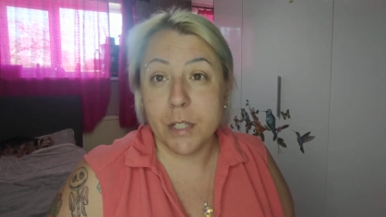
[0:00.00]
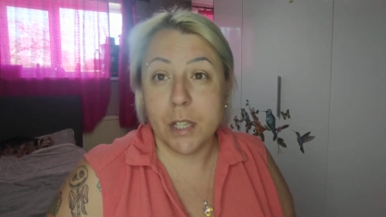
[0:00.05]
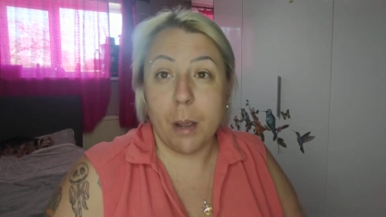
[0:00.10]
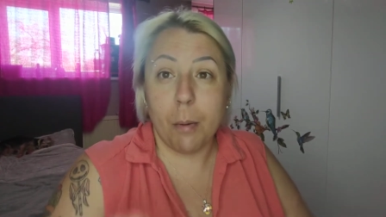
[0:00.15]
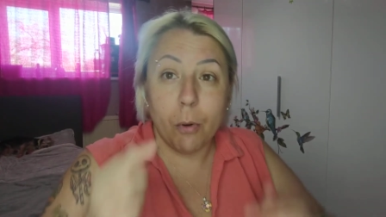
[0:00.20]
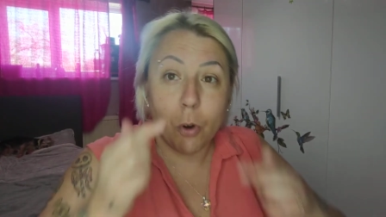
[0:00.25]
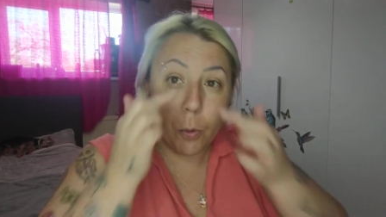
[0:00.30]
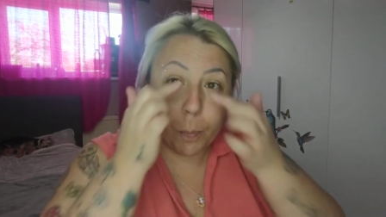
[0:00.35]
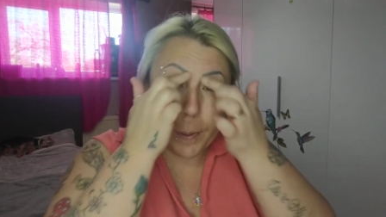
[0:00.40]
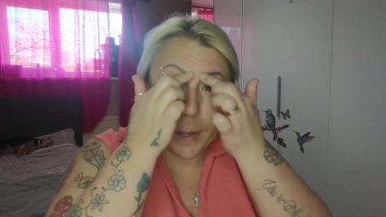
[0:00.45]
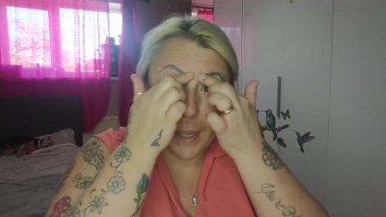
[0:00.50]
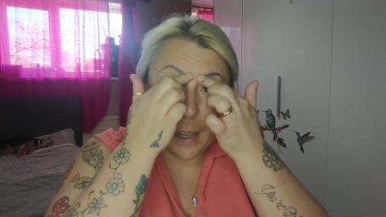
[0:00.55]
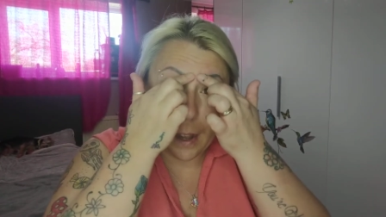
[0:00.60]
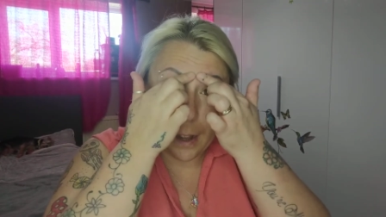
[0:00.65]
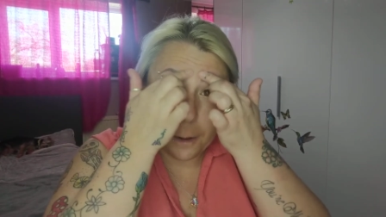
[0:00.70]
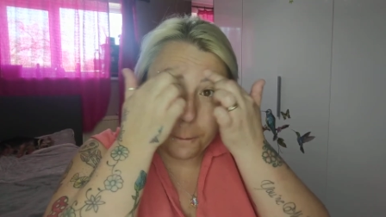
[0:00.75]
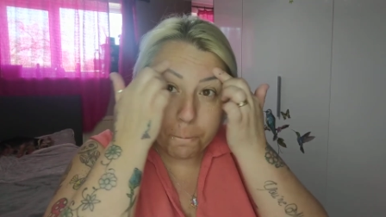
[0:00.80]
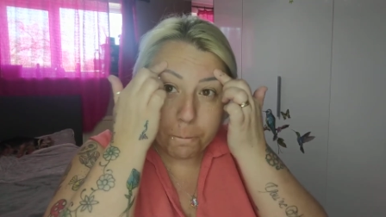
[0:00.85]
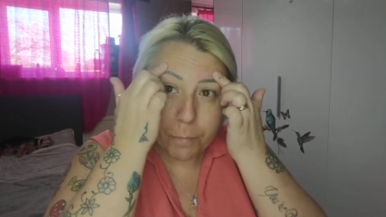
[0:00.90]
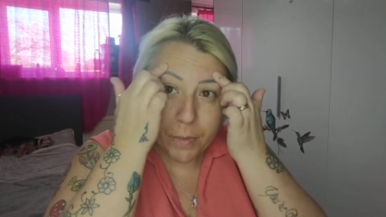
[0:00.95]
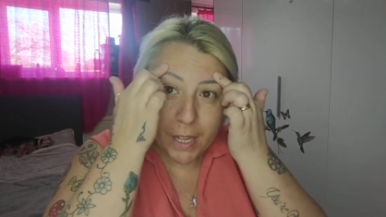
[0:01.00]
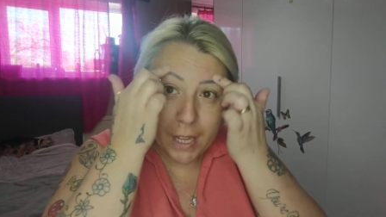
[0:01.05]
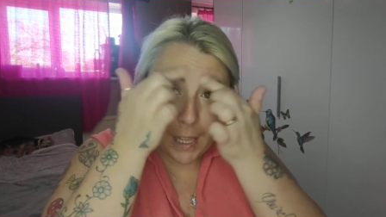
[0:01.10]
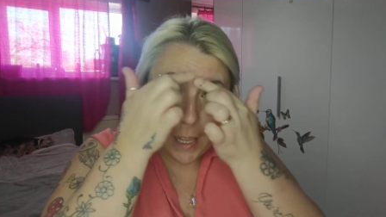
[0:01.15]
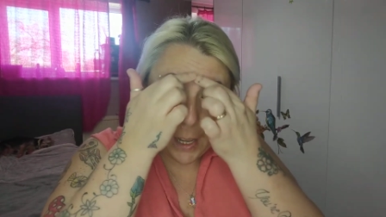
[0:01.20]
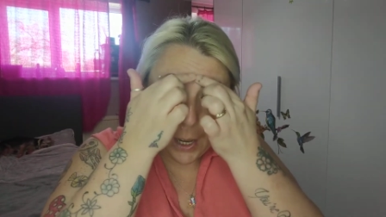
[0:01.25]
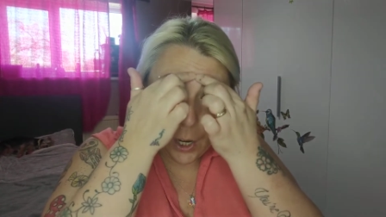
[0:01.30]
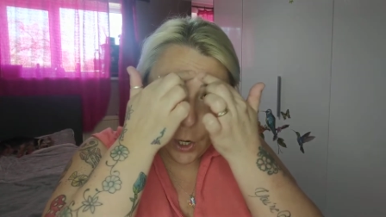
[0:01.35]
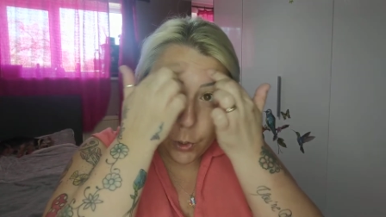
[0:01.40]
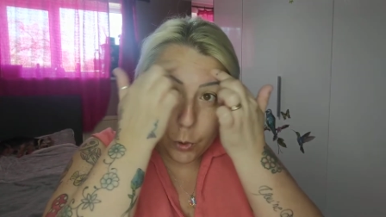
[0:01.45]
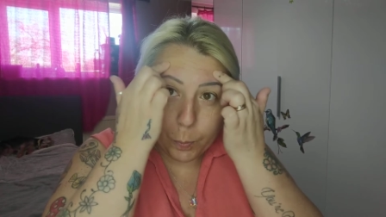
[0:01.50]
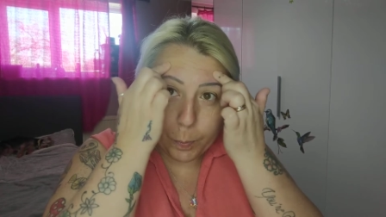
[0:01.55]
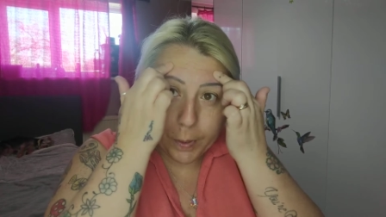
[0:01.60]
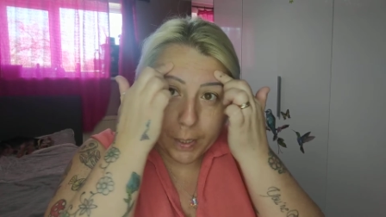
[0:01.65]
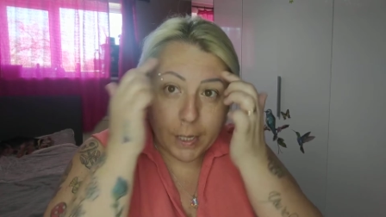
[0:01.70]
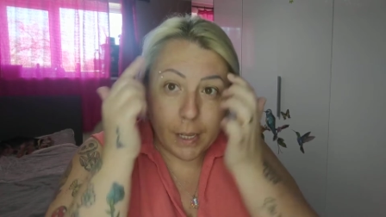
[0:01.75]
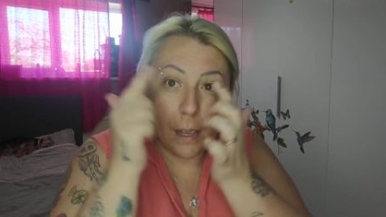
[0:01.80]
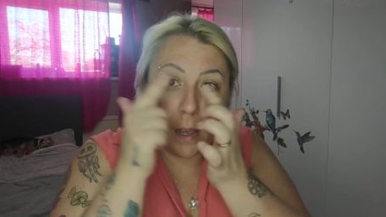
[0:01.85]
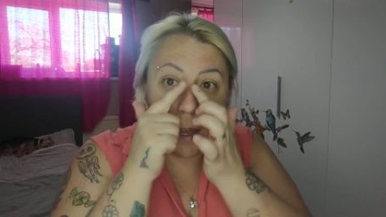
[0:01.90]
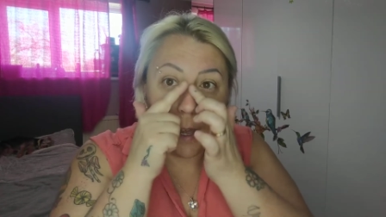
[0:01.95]
So up here and up
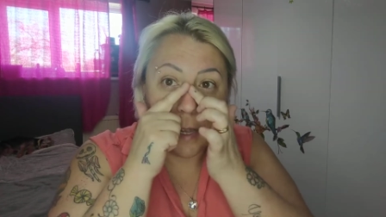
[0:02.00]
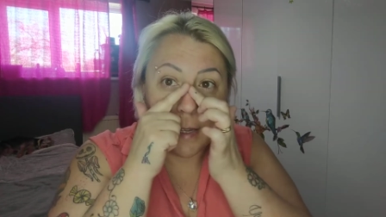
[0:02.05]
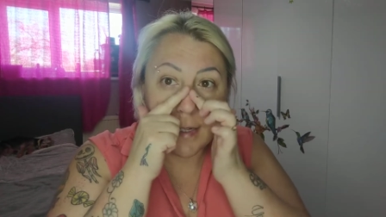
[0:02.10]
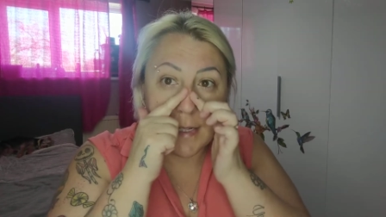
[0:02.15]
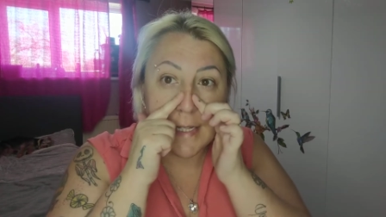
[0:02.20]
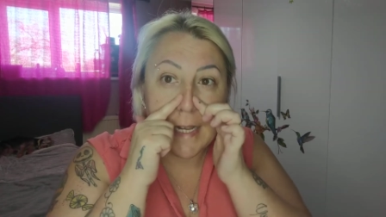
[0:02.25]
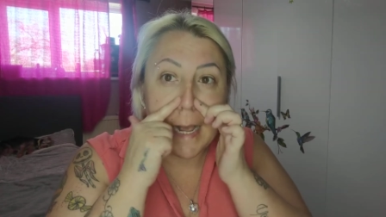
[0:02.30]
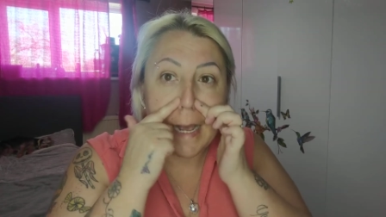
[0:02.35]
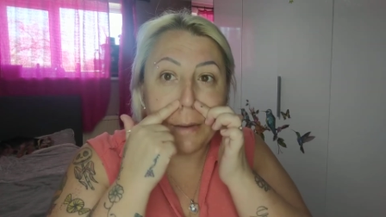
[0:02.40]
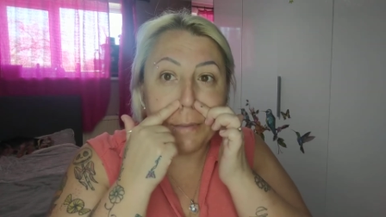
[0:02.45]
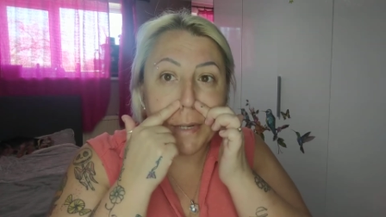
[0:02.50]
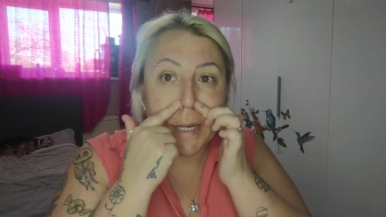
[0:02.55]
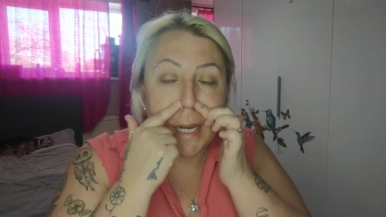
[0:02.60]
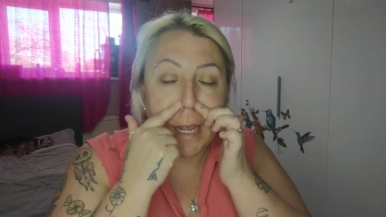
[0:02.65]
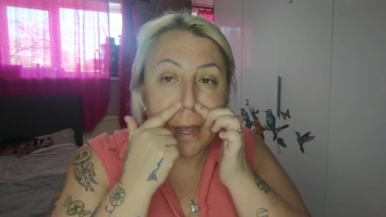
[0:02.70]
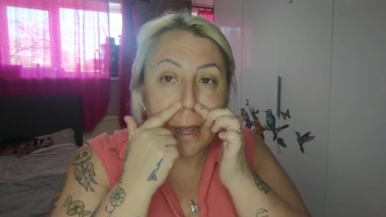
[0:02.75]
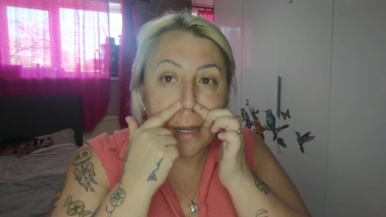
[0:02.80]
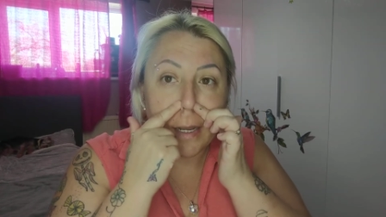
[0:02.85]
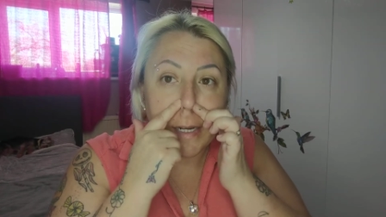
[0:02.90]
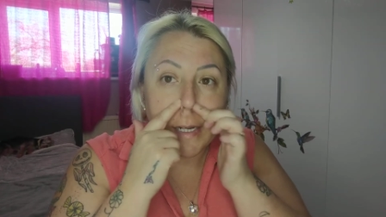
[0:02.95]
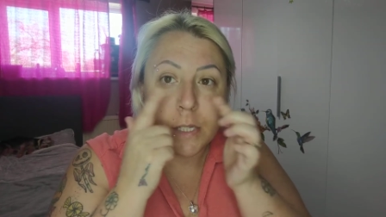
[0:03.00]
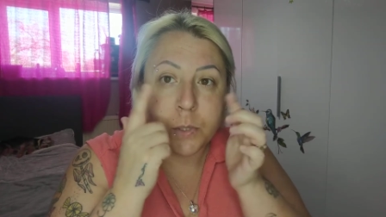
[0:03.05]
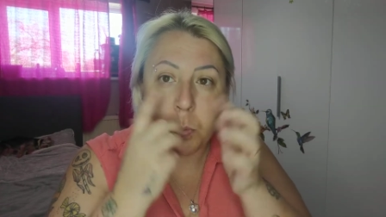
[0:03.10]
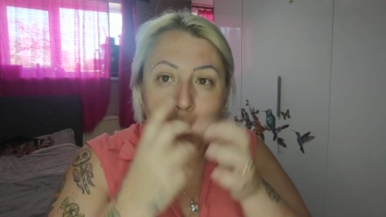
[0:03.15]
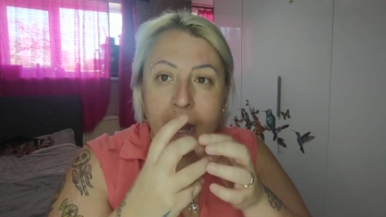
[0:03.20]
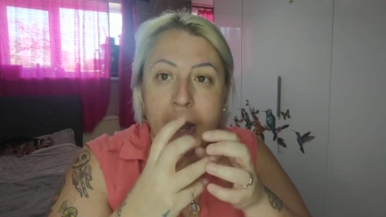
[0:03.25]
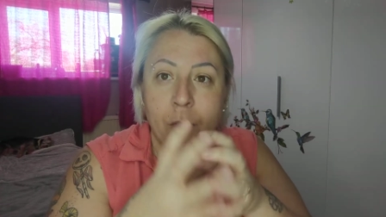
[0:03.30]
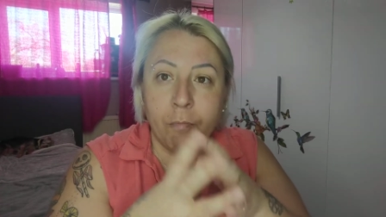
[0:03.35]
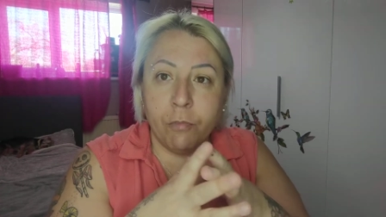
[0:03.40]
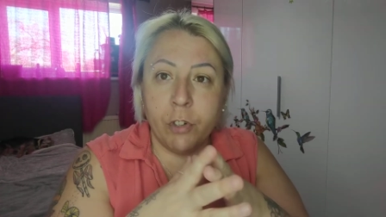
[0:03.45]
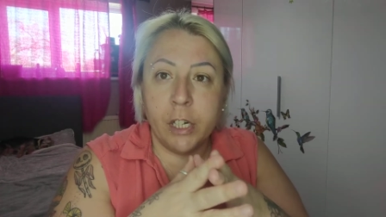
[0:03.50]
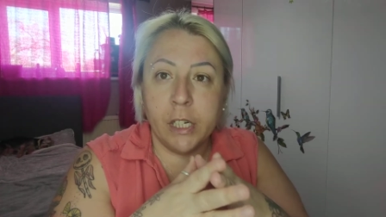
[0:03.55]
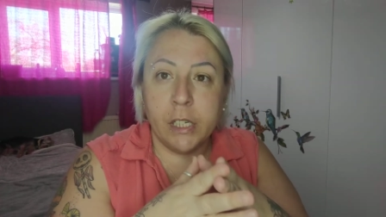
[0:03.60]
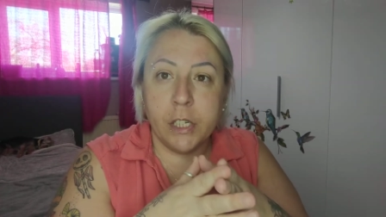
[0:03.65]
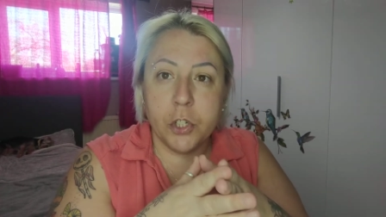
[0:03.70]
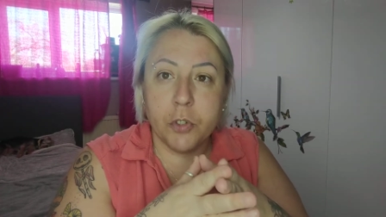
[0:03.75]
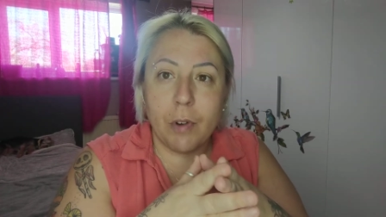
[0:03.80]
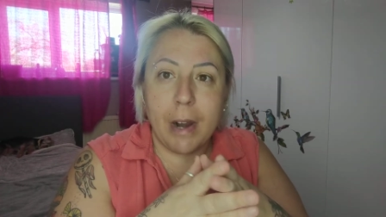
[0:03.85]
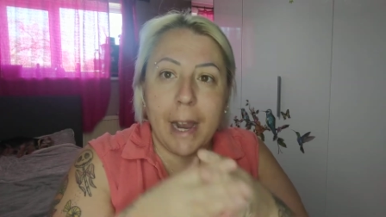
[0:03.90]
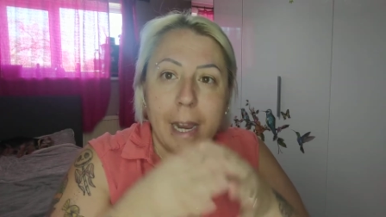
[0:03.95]
here and down here is where I'm
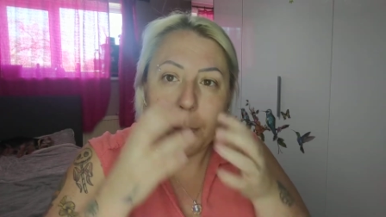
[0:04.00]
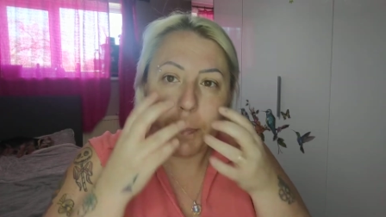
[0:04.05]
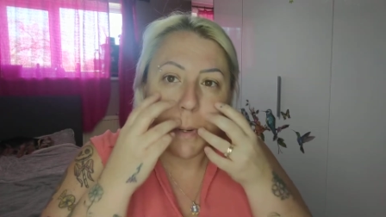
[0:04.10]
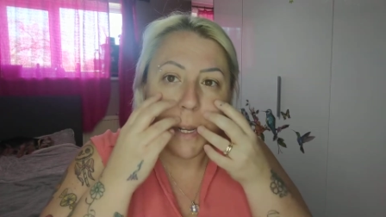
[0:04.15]
really dry,